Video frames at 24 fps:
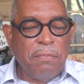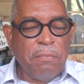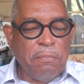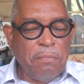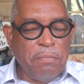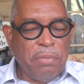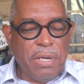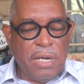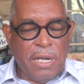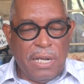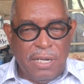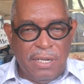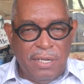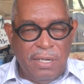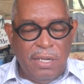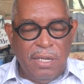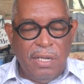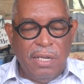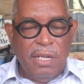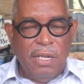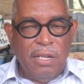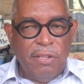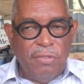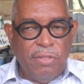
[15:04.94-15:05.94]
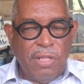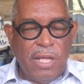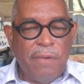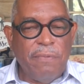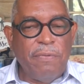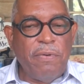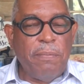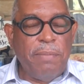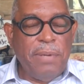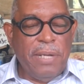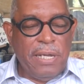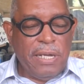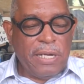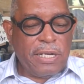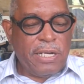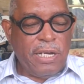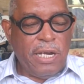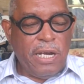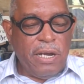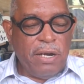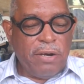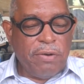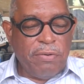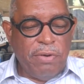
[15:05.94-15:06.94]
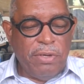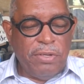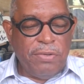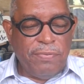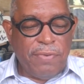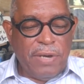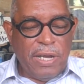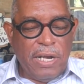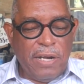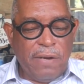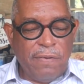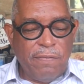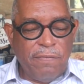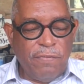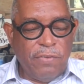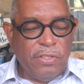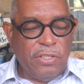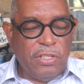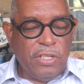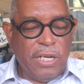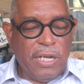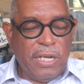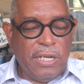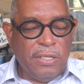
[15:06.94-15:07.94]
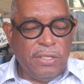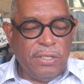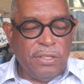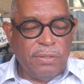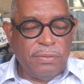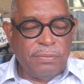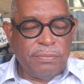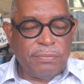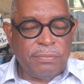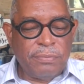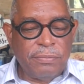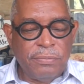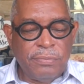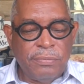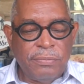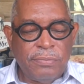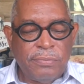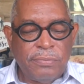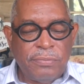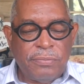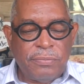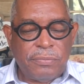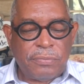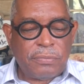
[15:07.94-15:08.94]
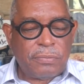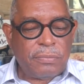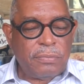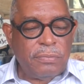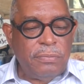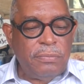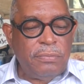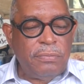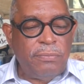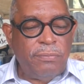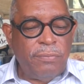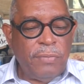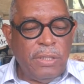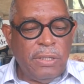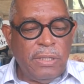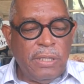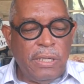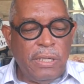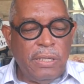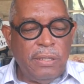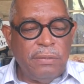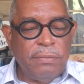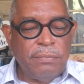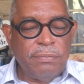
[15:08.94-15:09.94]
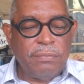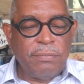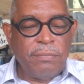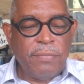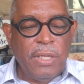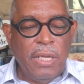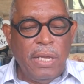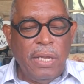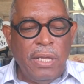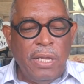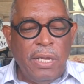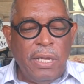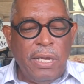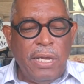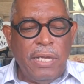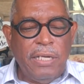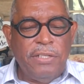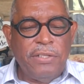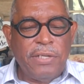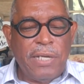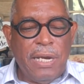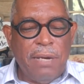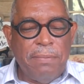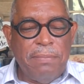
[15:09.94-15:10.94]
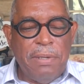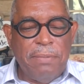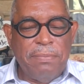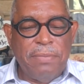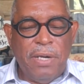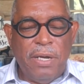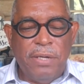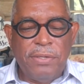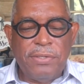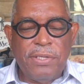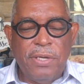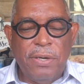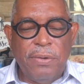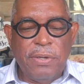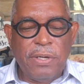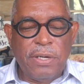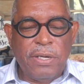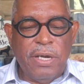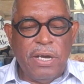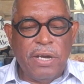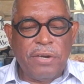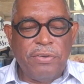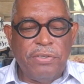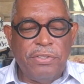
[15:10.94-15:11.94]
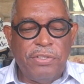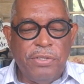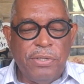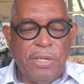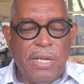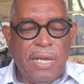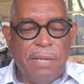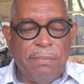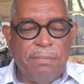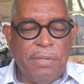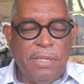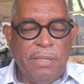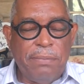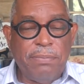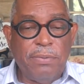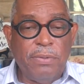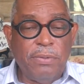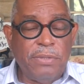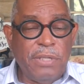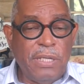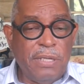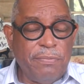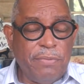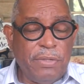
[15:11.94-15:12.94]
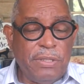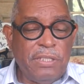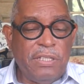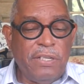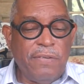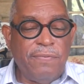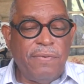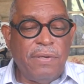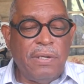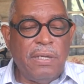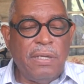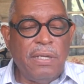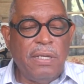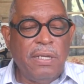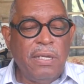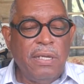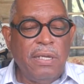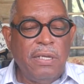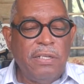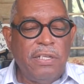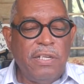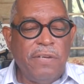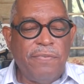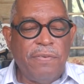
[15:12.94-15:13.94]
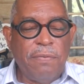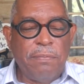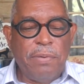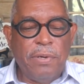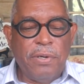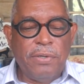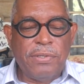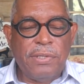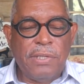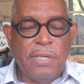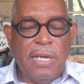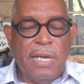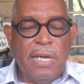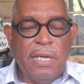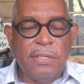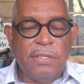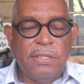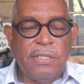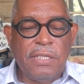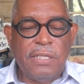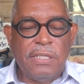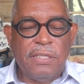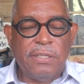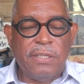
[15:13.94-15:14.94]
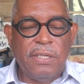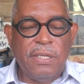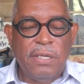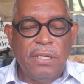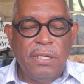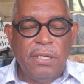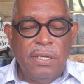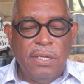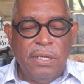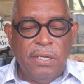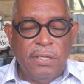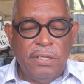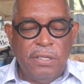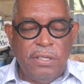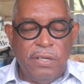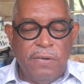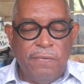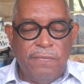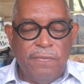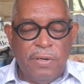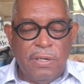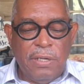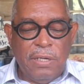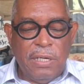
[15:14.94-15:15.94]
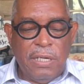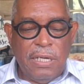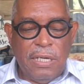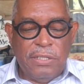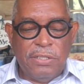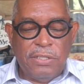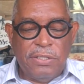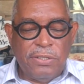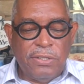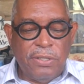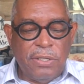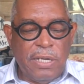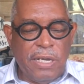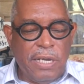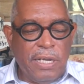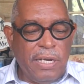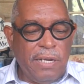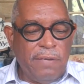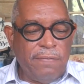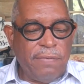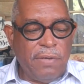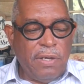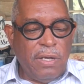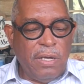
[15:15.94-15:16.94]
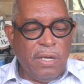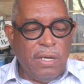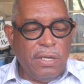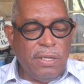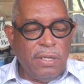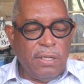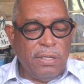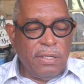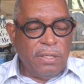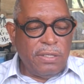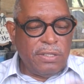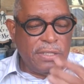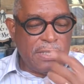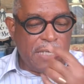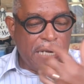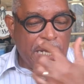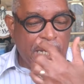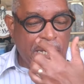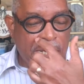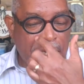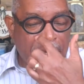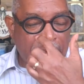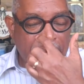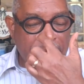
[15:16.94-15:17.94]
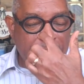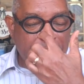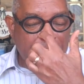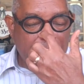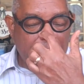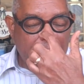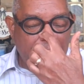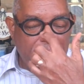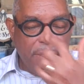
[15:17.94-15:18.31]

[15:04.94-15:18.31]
but they will be in Congress fighting for change. Okay. And you got to remember also in Congress you had people then with different personalities, different legislative styles.